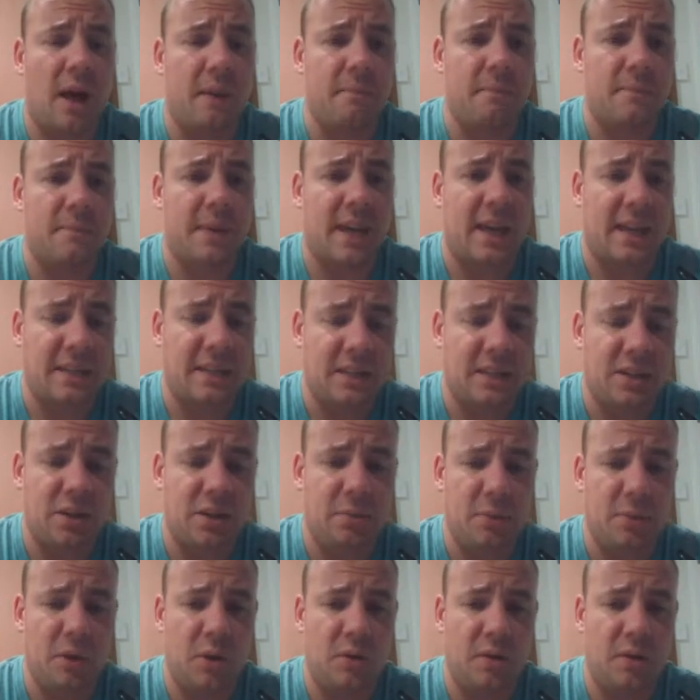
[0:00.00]
gated
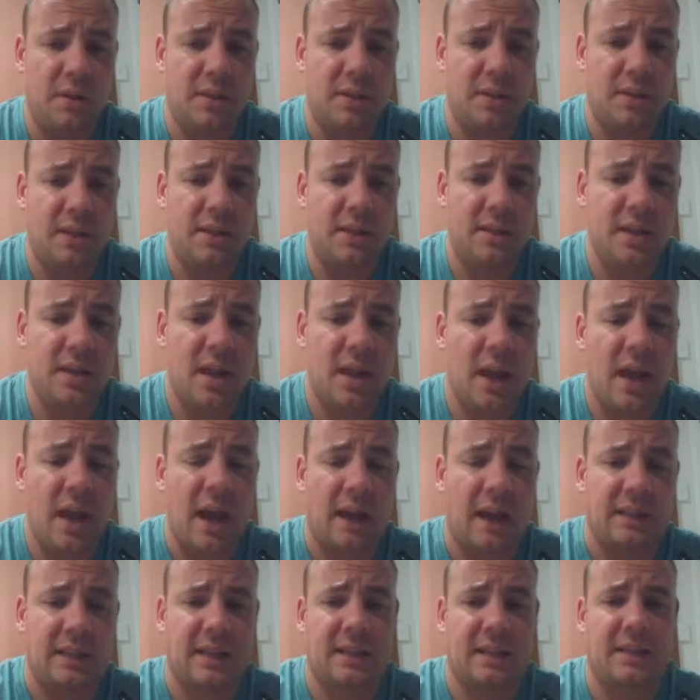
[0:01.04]
communities, and
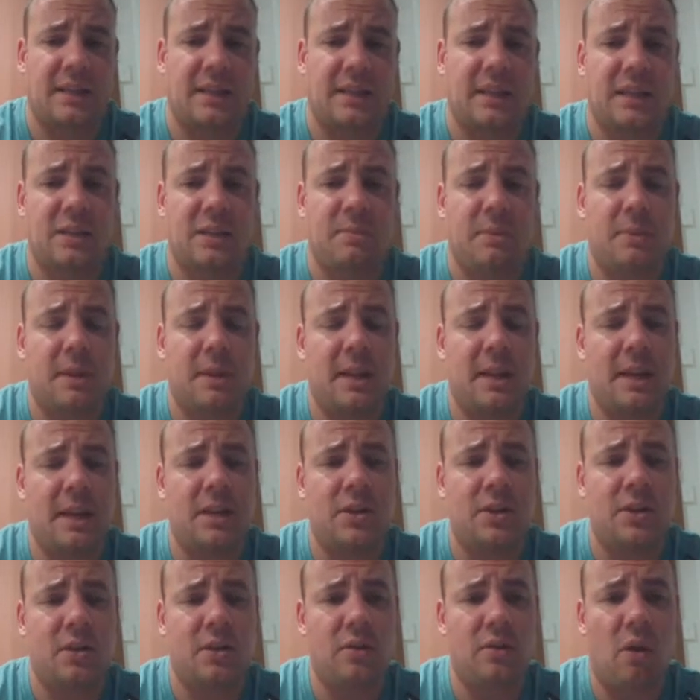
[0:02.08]
that's an
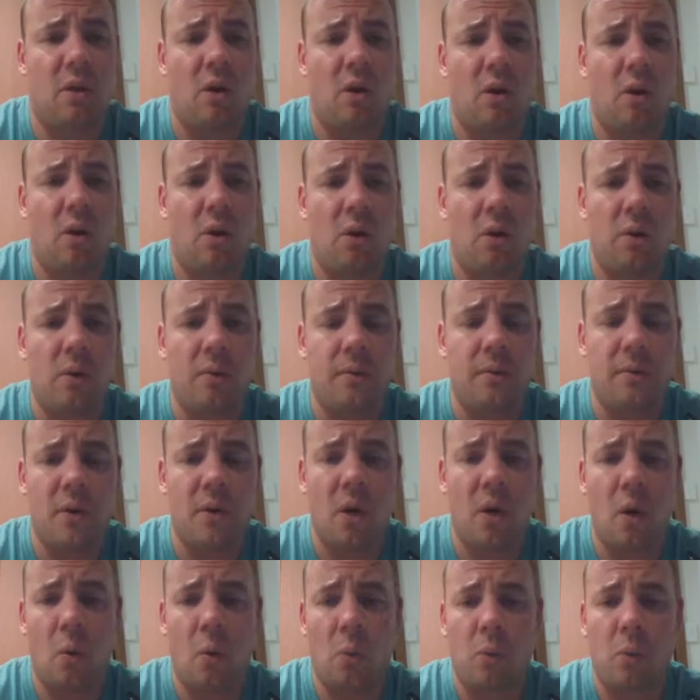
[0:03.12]
explanation of
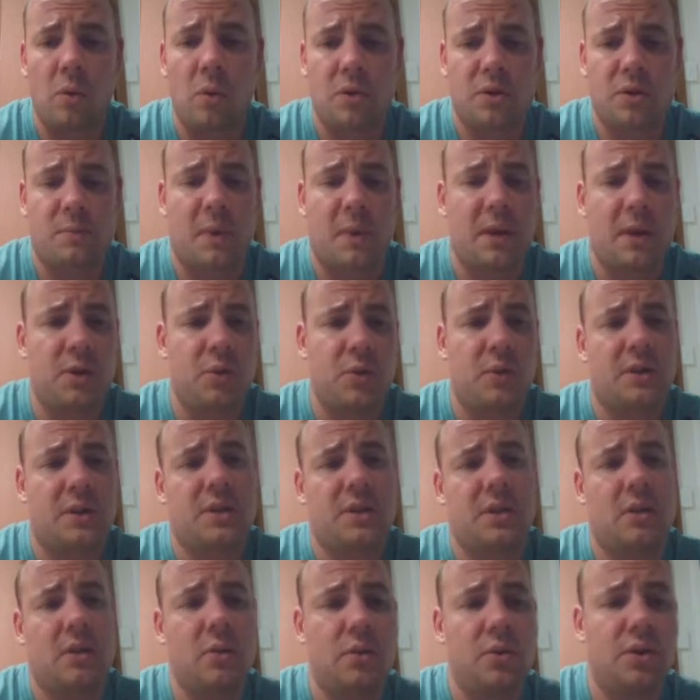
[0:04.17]
what spatial
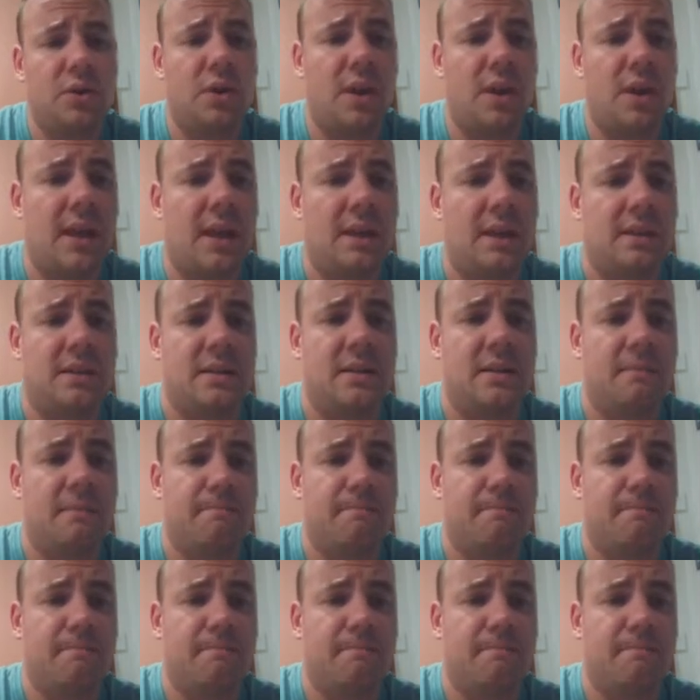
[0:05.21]
exclusion is.